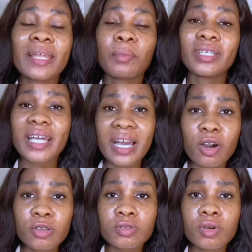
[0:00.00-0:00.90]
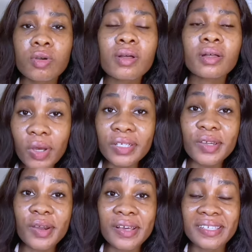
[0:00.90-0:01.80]
but there are also body
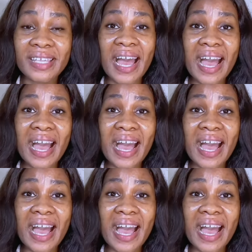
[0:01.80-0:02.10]
oils that